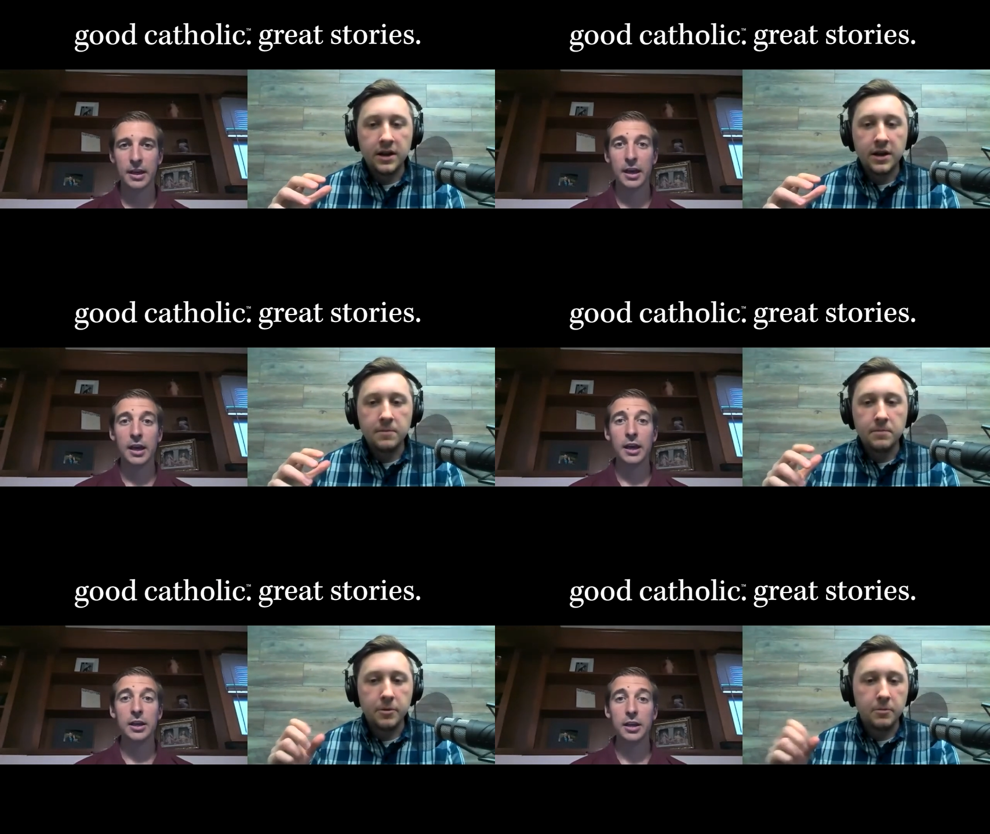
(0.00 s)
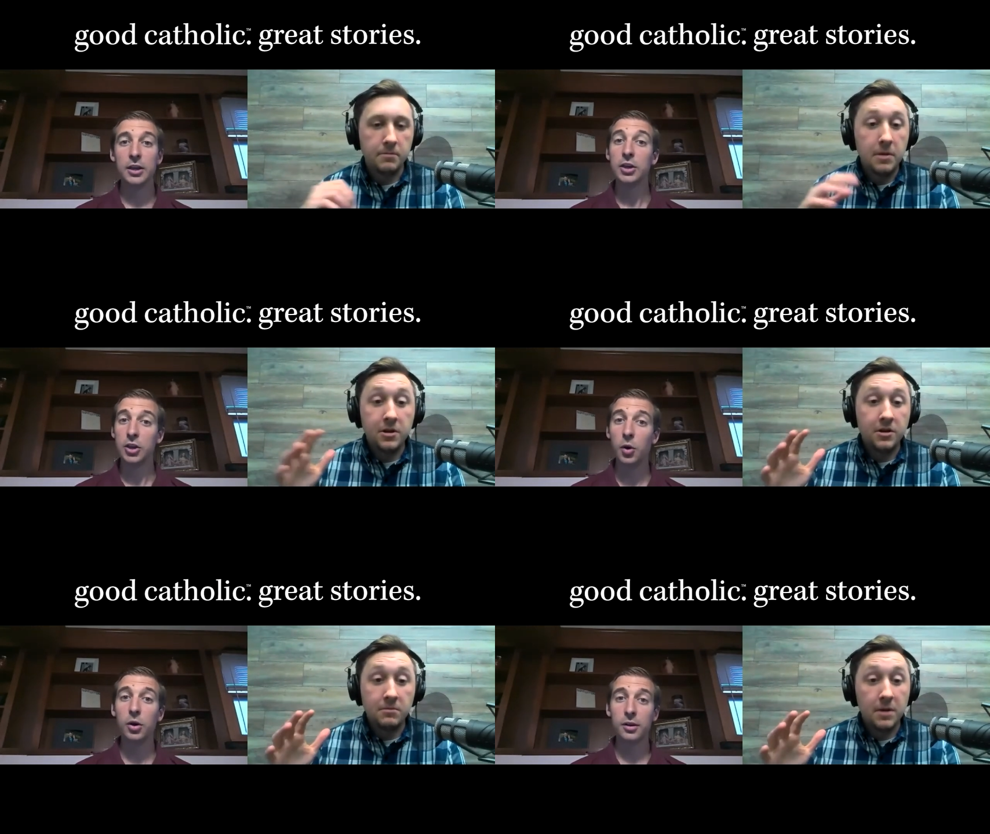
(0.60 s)
Speaker 1: um, but
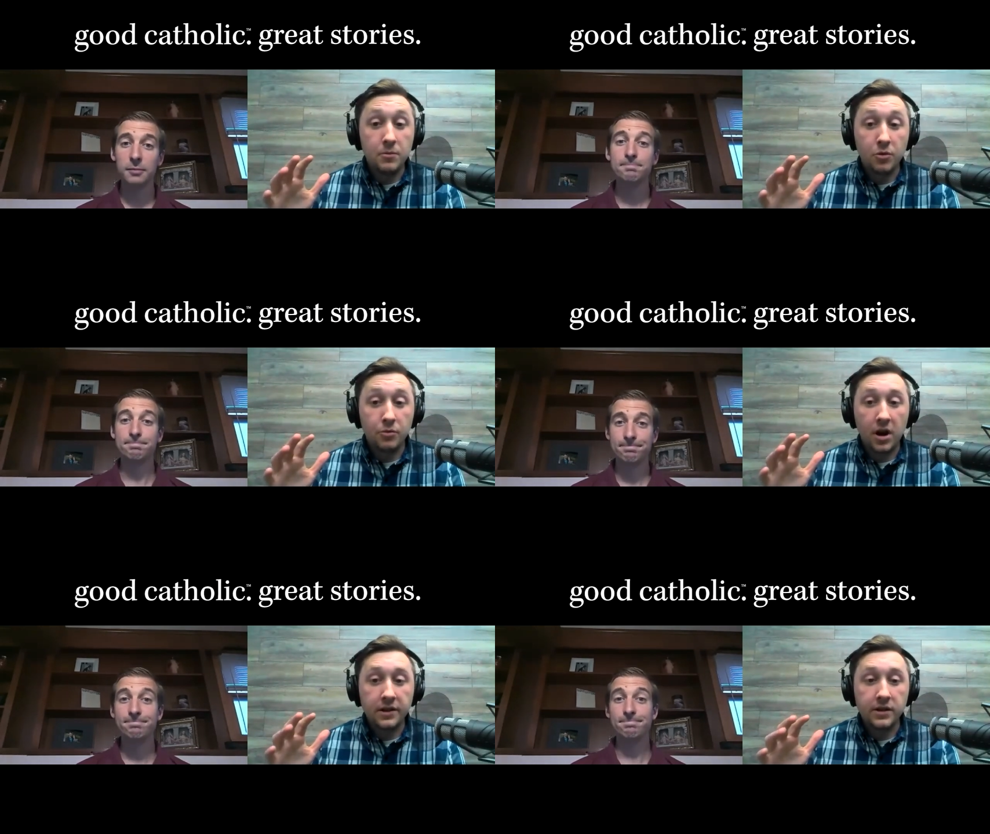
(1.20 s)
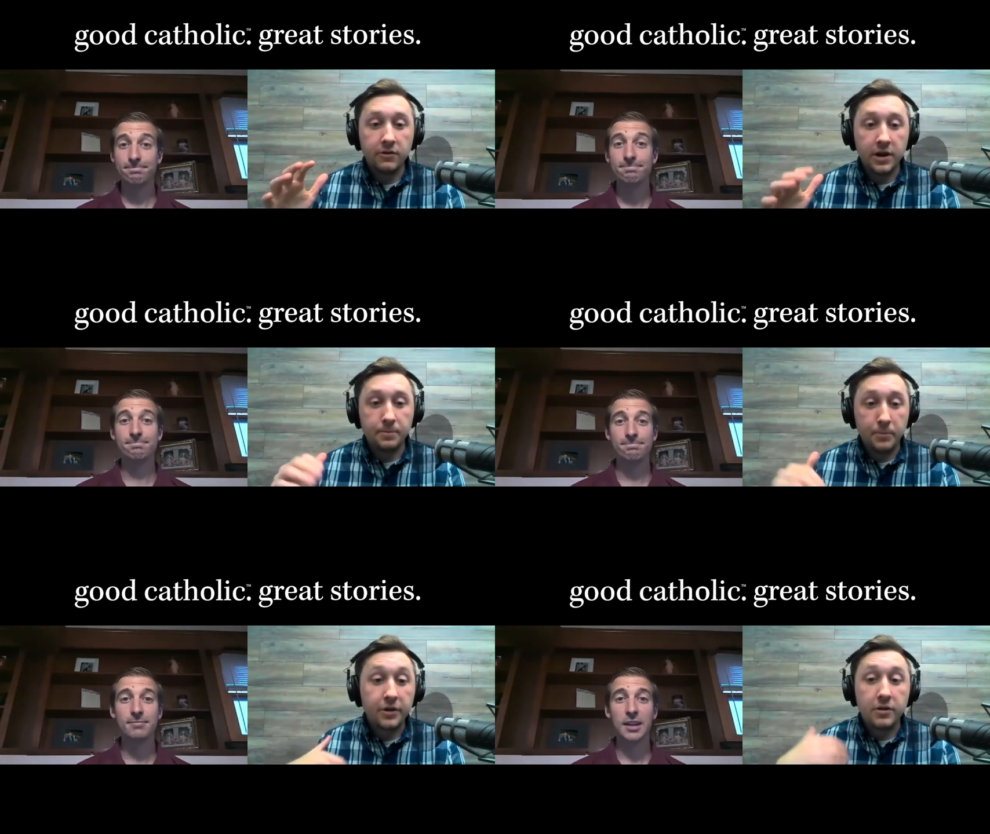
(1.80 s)
maybe, maybe more broadly,
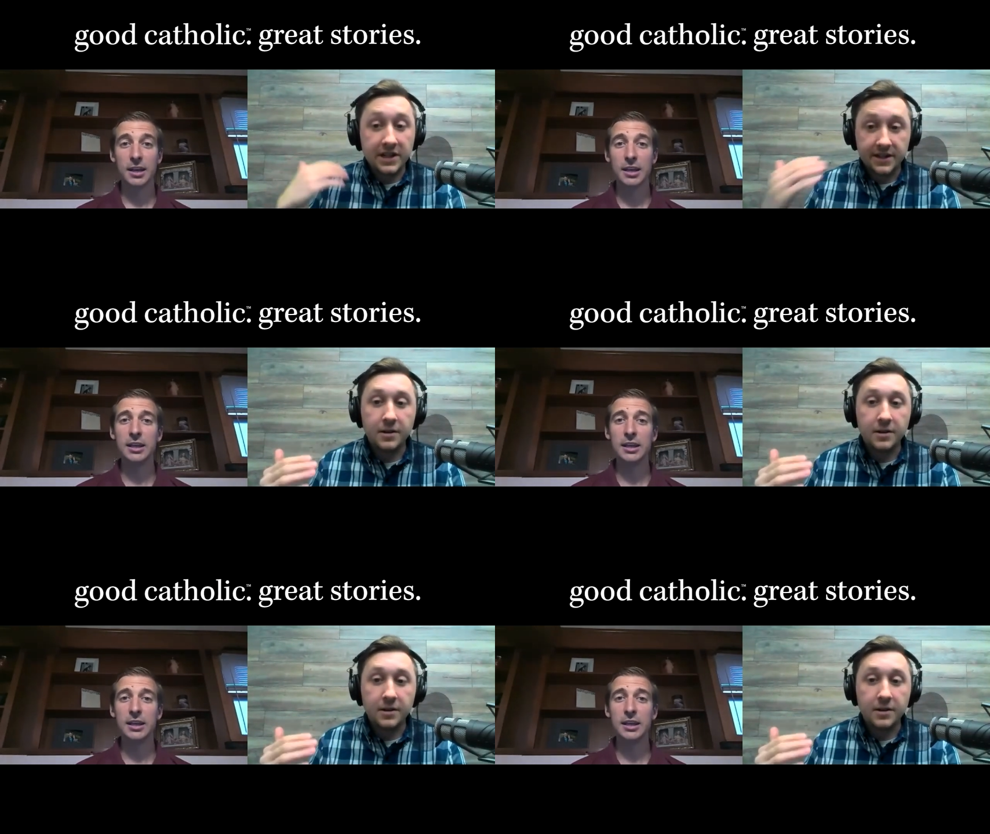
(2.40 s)
right? But they're